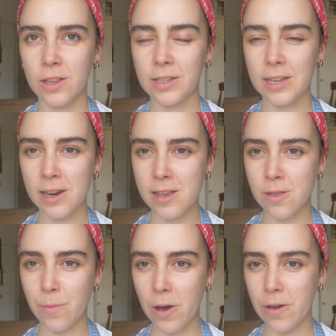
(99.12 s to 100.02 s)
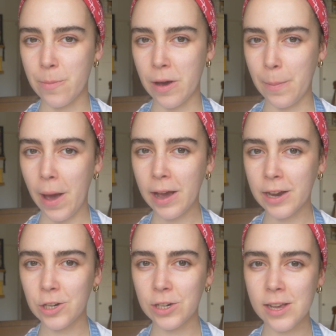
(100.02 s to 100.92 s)
sending them out in my
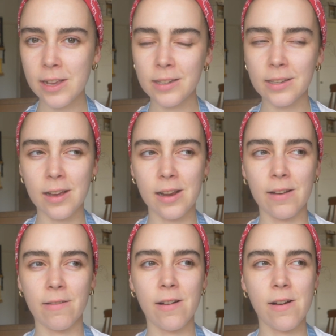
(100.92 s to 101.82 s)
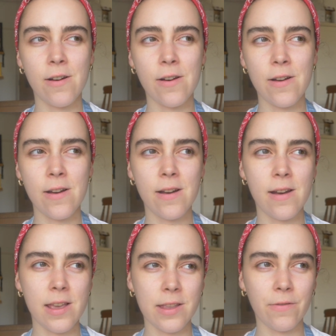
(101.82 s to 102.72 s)
packages earlier on
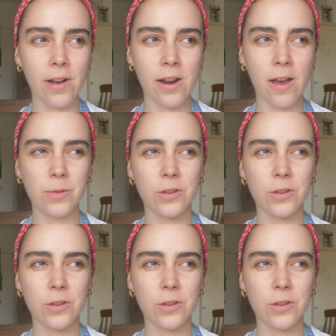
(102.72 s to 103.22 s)
in the run-up.